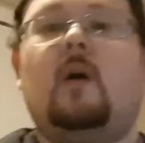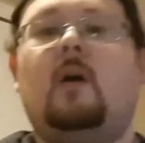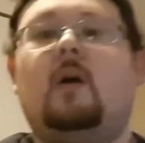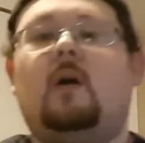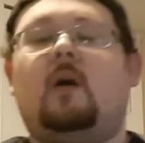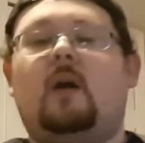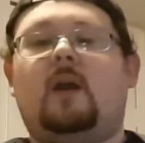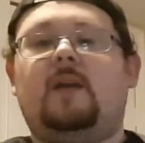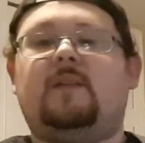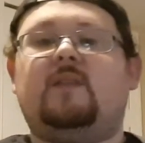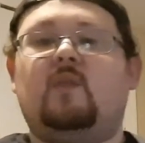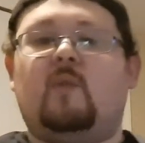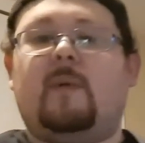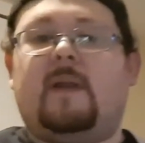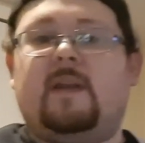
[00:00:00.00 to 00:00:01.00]
Alright,
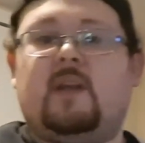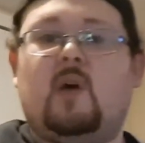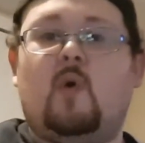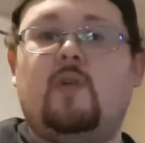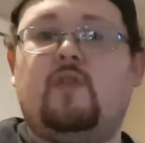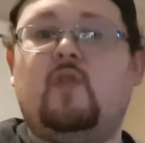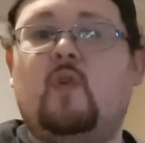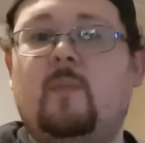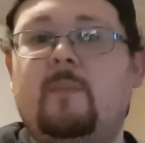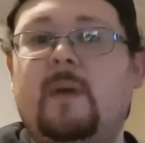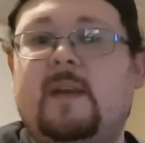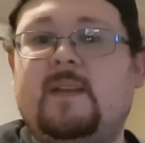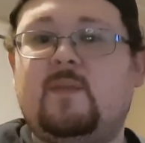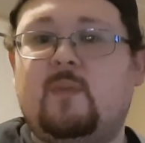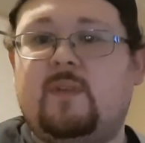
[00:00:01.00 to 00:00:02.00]
so we're about to go into a
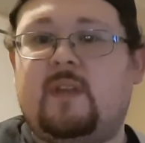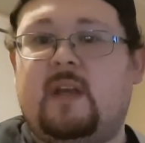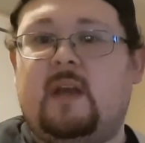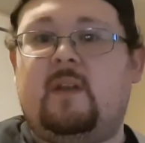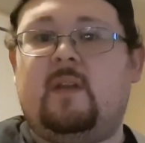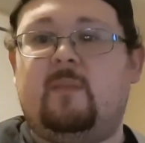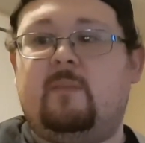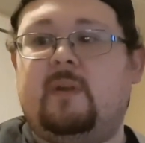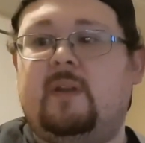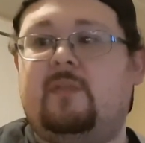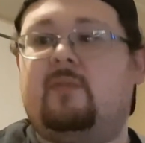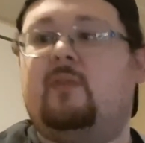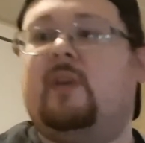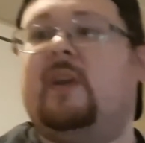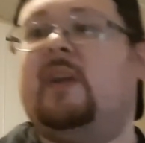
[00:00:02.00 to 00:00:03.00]
mix with the
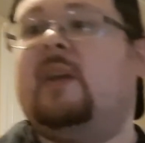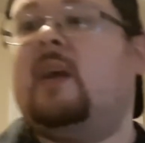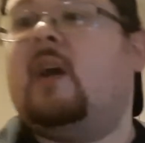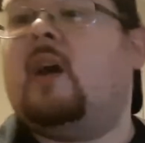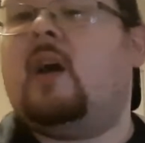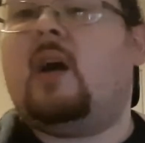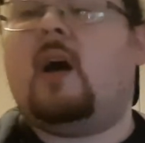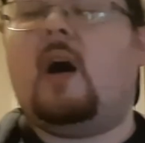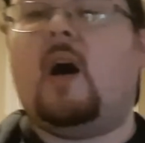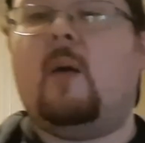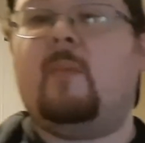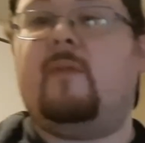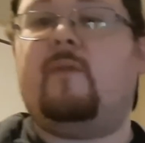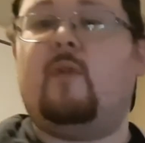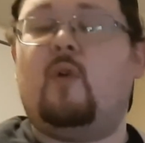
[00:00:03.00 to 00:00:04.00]
LMB-3.
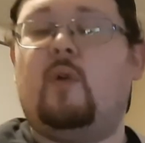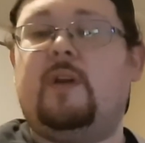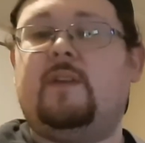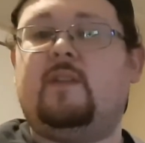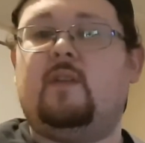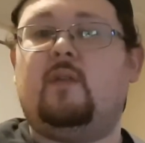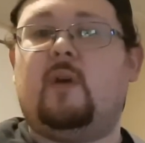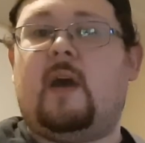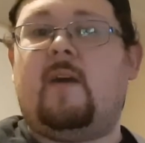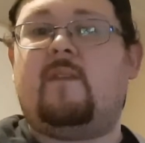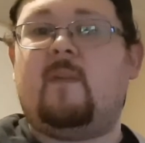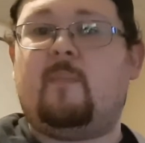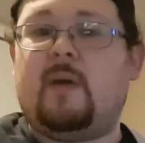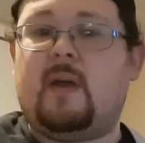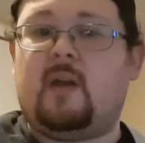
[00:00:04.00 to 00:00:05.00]
Before we do, I have
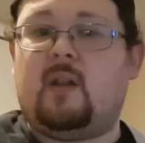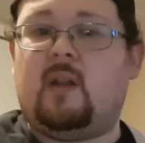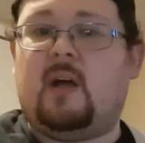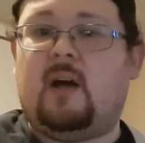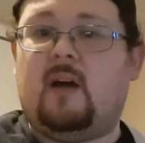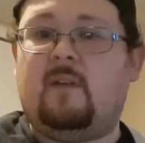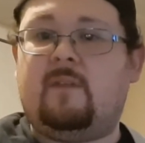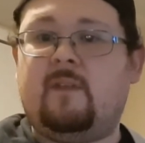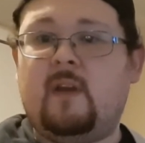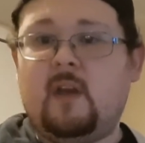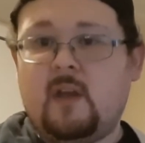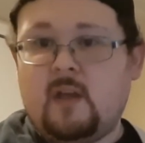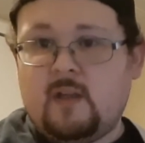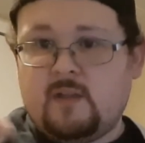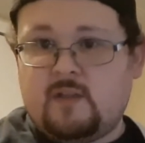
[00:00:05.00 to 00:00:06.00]
the pedal off,
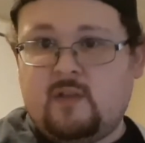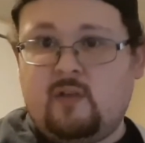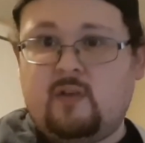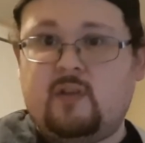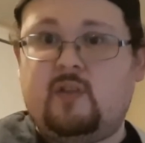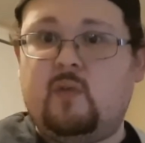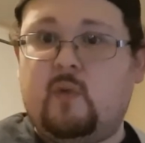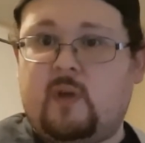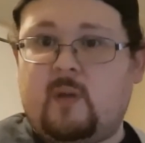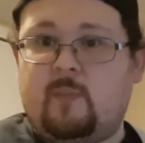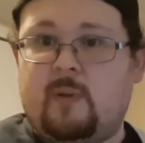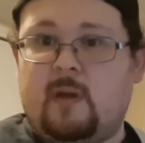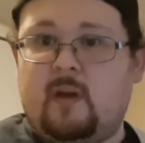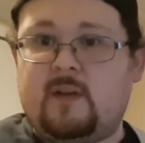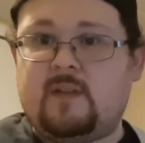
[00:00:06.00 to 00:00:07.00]
so you can do a
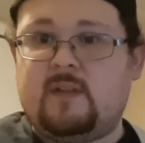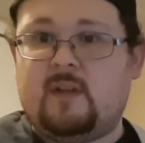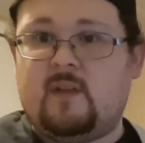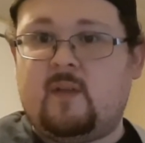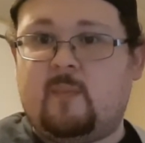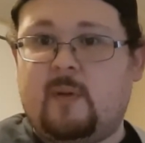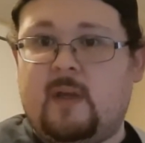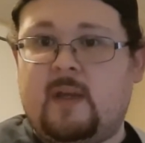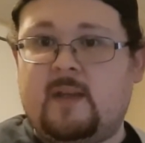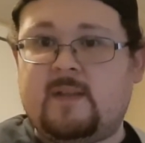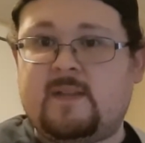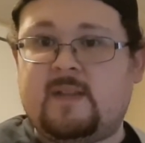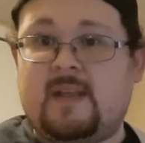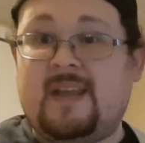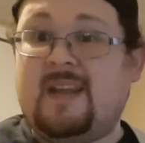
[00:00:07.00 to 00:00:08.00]
comparison of the
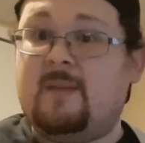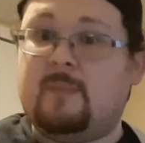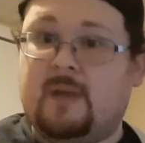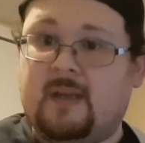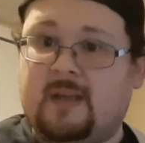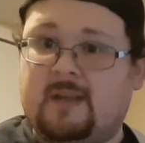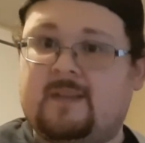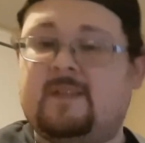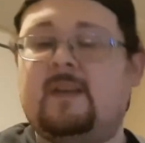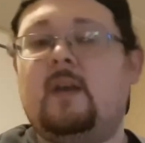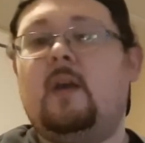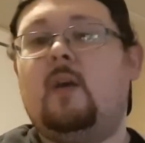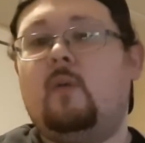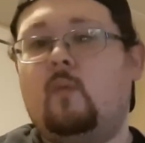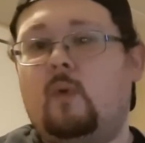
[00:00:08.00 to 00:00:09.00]
bass in a
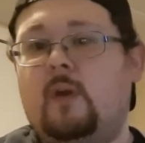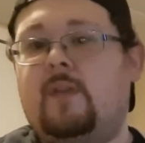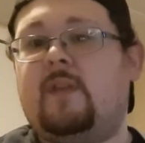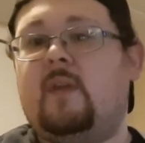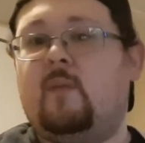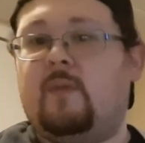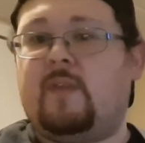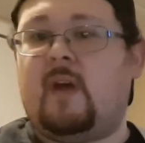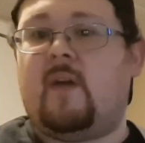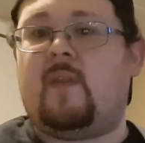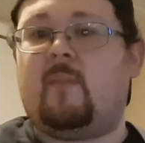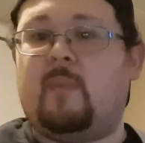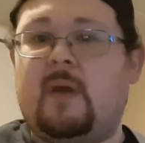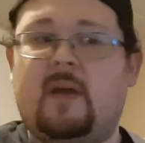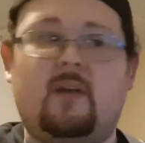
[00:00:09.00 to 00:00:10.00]
mix with and without
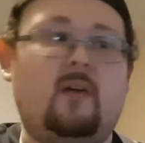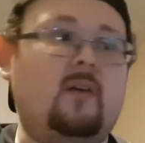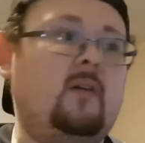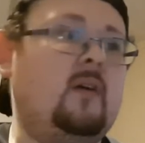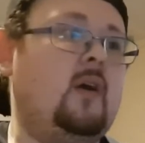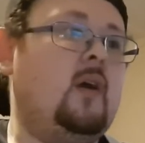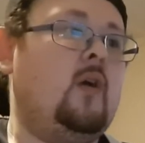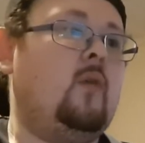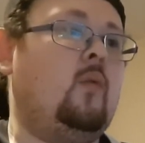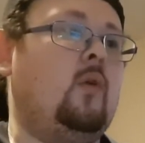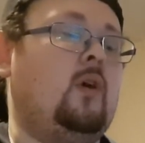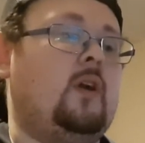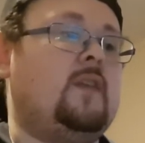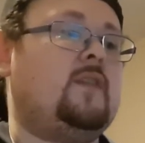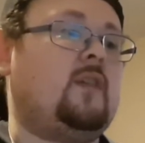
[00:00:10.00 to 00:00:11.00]
the pedal. We're
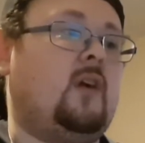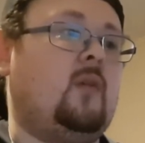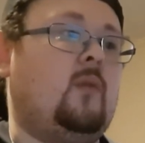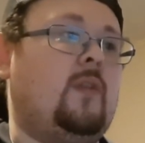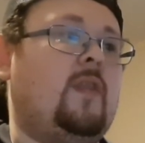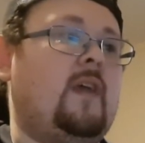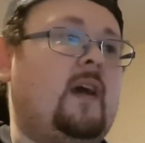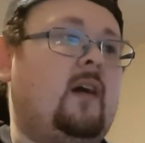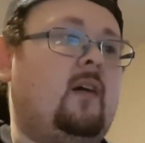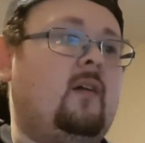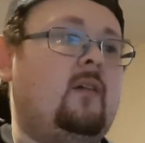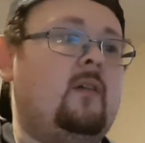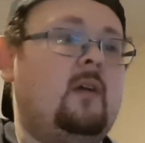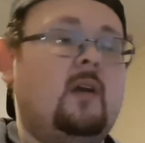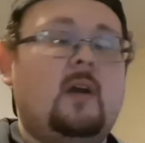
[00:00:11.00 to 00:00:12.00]
going to start
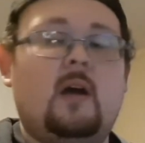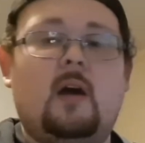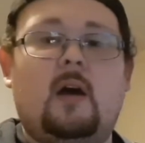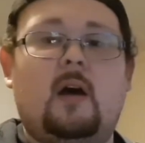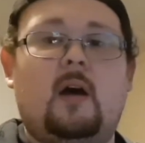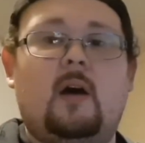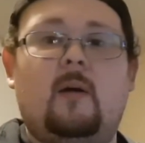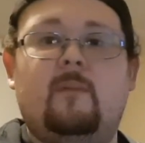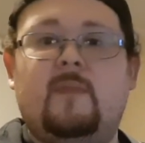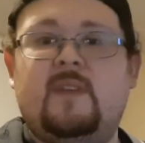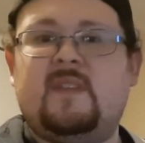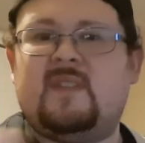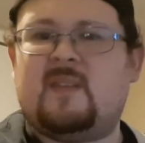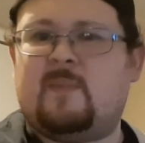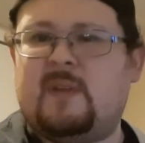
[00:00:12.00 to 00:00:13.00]
without.
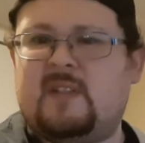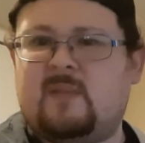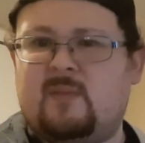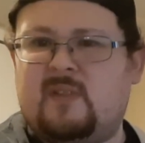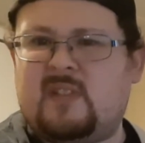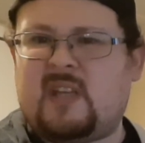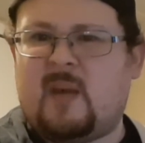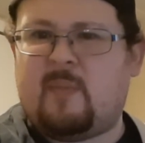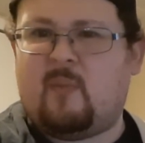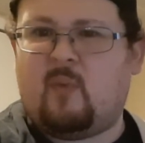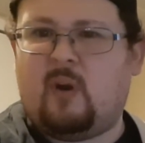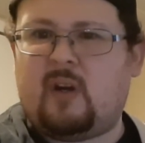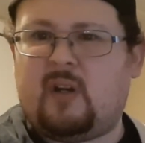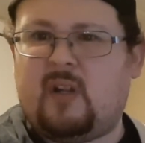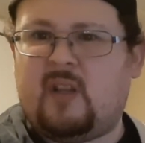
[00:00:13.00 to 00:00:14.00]
This is a piece of music I've been
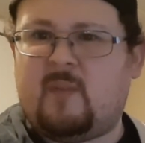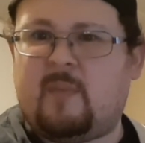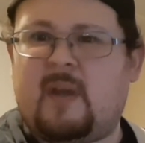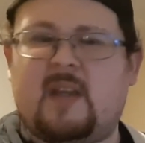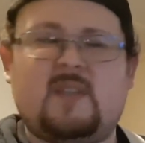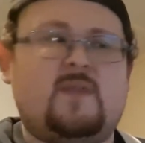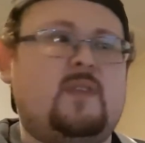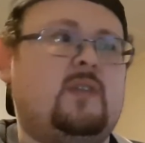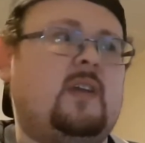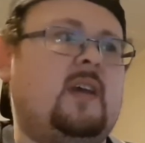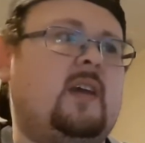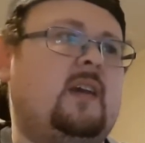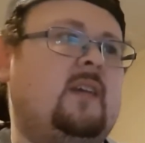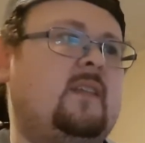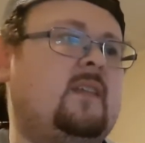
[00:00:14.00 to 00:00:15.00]
working on the past few
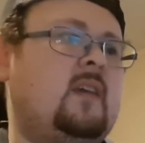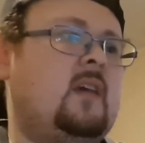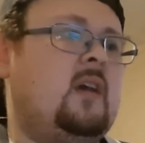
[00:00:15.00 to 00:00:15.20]
days.